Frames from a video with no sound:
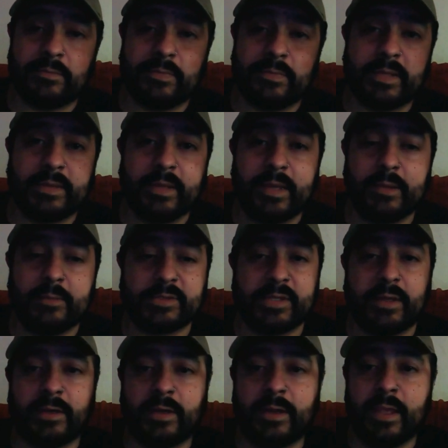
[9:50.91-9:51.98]
bid that he was
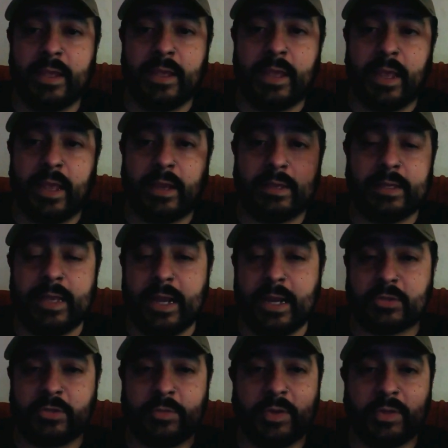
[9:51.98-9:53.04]
on, and he
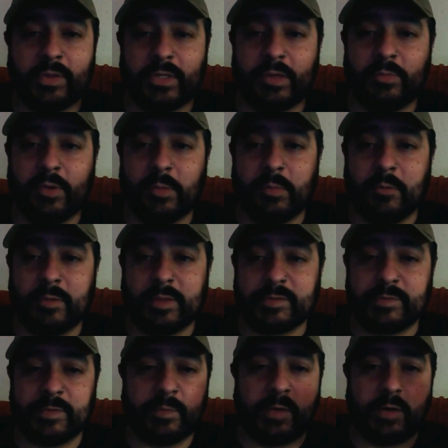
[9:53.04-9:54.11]
actually booked an appointment with
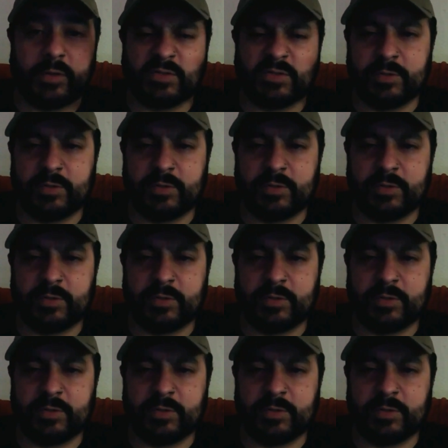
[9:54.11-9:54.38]
us for tomorrow.